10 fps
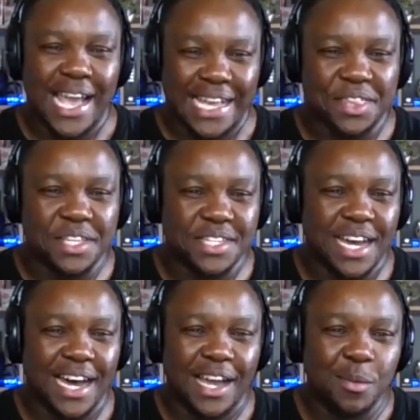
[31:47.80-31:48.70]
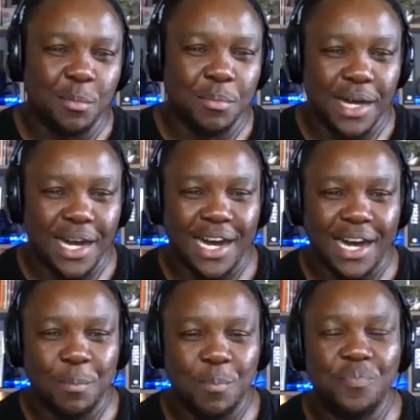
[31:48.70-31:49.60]
at the time.
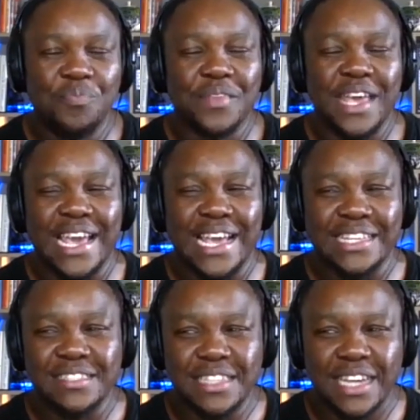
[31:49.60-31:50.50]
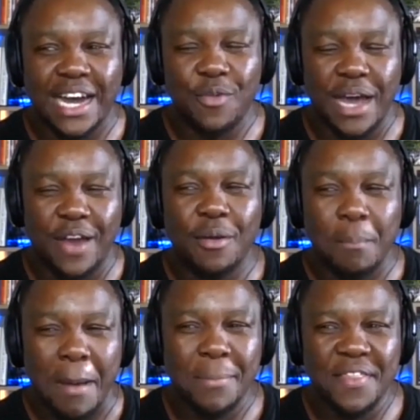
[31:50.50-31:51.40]
And yeah, I
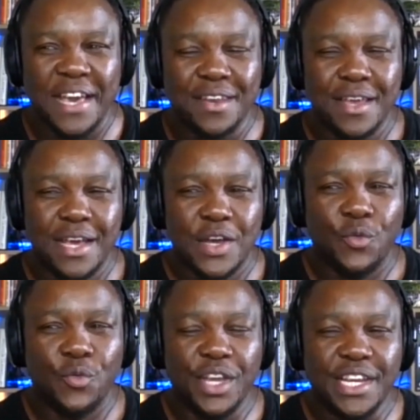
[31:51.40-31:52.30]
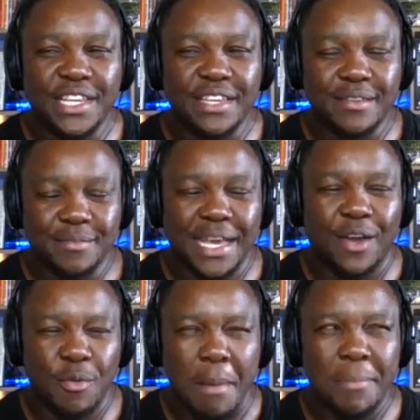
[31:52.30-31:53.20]
remember that really, yeah,
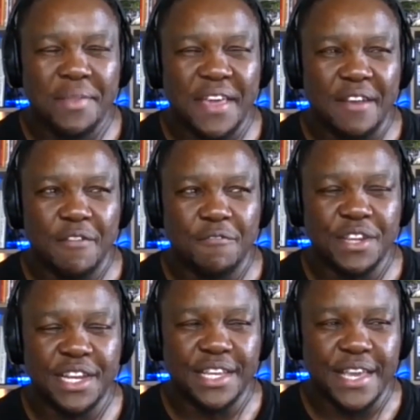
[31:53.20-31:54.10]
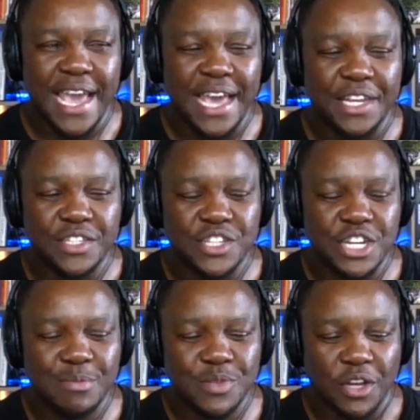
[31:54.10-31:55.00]
I remember that vividly. And in
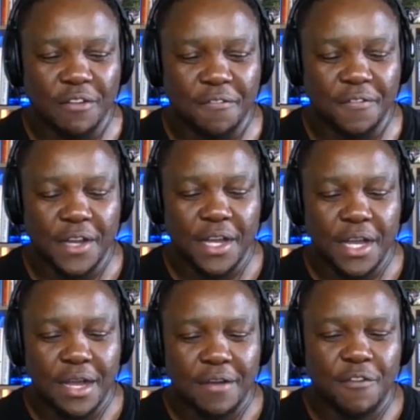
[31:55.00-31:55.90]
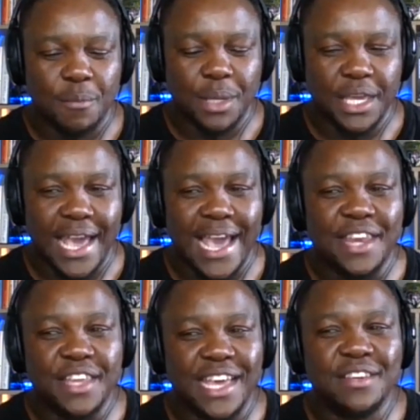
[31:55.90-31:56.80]
terms of for me,
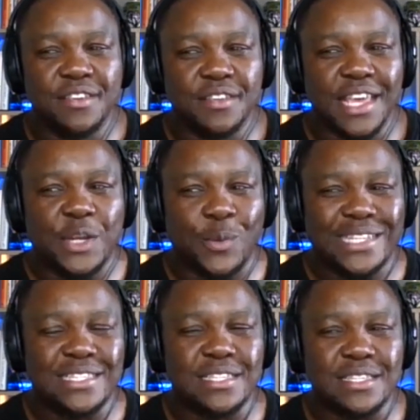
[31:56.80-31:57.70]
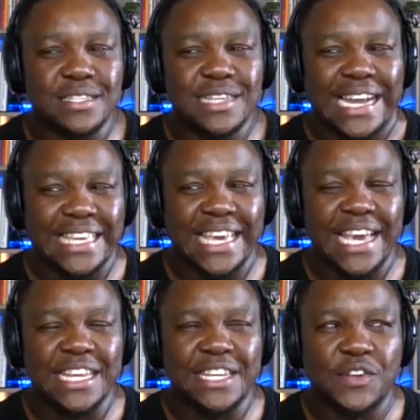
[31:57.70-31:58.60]
and what's
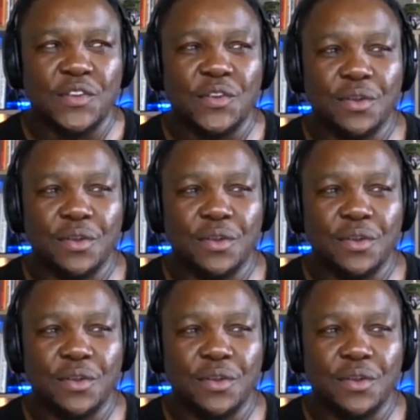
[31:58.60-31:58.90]
again